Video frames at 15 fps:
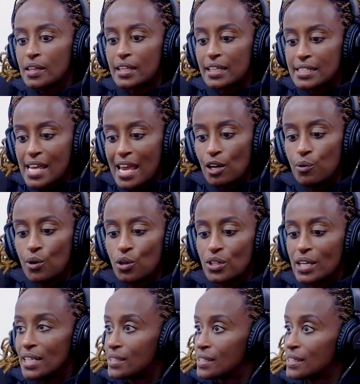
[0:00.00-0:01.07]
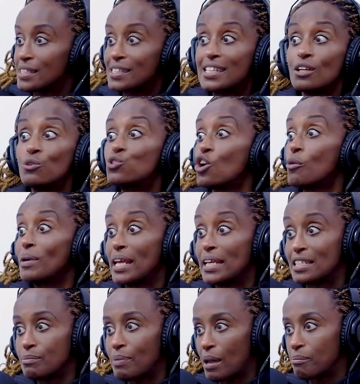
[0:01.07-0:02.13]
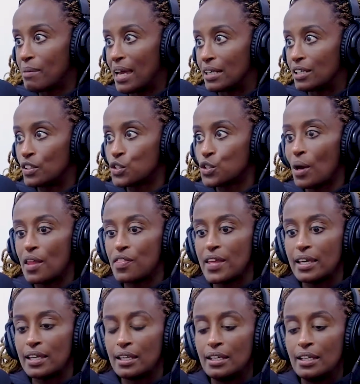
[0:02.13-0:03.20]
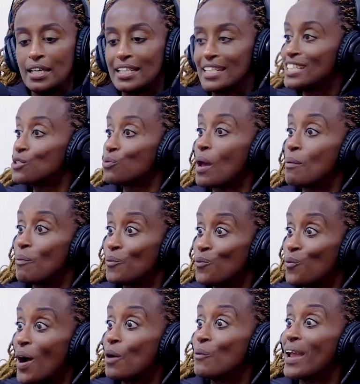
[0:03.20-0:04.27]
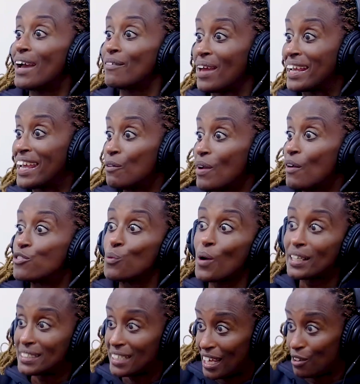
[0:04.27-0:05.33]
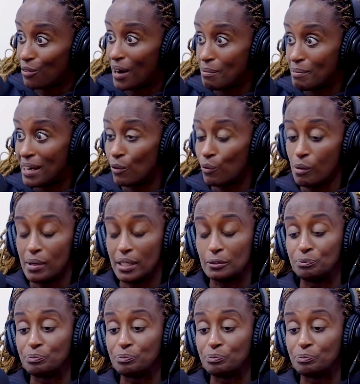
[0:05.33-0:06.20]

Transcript: The tech world is still dominated by men. So I think this is why we have to work together, right? Men and women.